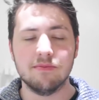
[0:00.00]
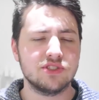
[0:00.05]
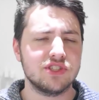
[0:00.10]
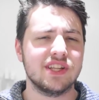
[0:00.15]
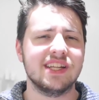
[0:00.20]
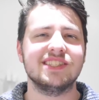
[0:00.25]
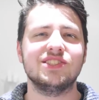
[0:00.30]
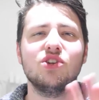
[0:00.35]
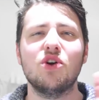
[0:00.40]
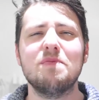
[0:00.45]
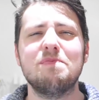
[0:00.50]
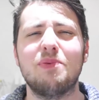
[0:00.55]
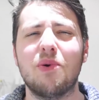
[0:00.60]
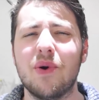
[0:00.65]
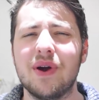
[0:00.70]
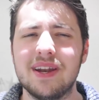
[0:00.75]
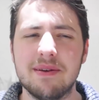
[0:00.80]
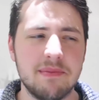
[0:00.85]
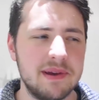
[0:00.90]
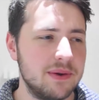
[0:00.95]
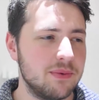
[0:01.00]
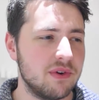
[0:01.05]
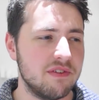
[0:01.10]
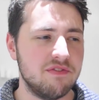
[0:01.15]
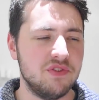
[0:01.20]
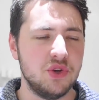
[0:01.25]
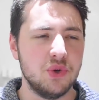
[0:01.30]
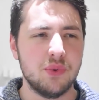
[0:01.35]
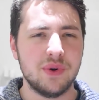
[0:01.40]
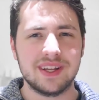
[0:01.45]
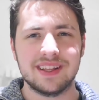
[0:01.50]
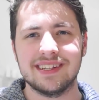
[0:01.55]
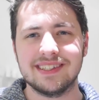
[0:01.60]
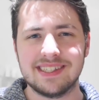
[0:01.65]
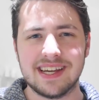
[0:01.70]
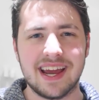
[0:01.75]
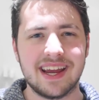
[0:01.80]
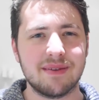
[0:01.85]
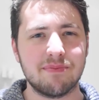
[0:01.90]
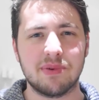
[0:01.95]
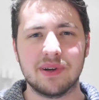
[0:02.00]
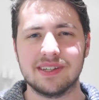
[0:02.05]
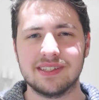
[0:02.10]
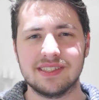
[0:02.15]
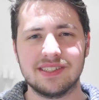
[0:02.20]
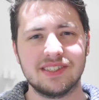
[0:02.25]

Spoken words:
So there's no point in me reviewing the tank because